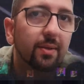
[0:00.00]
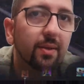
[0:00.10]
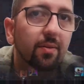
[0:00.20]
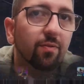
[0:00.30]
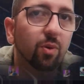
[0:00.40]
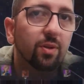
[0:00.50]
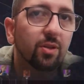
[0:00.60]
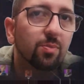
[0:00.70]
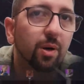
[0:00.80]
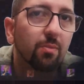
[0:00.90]
and
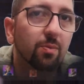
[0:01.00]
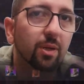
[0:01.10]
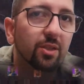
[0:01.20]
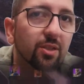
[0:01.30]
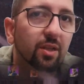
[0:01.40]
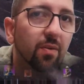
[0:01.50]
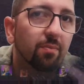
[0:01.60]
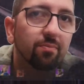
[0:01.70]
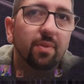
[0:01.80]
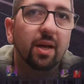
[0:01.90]
avoid those bumps by
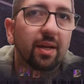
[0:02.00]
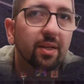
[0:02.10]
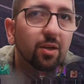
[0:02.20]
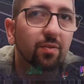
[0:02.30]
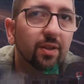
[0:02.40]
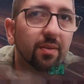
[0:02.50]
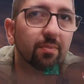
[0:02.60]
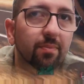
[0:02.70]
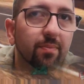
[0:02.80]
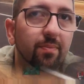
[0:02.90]
just
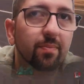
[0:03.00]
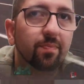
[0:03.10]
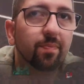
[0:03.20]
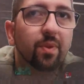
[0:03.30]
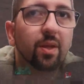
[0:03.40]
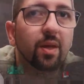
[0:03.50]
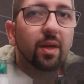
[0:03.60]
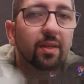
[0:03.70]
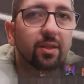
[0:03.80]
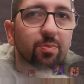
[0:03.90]
hanging over them.
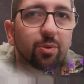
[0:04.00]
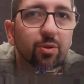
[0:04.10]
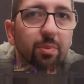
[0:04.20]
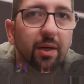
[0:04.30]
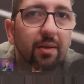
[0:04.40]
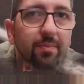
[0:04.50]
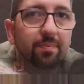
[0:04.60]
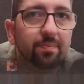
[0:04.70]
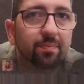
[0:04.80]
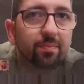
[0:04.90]
Hit this
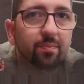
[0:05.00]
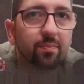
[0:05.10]
boost pad.